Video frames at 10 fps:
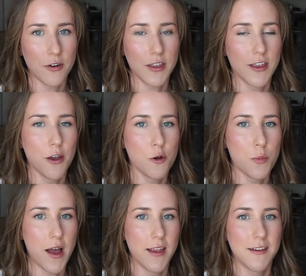I think I would
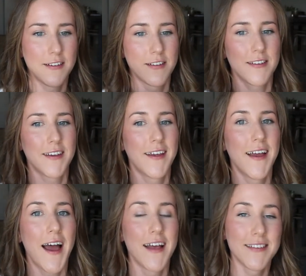buy it just
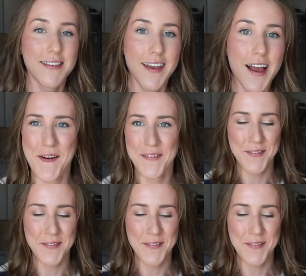as a snack.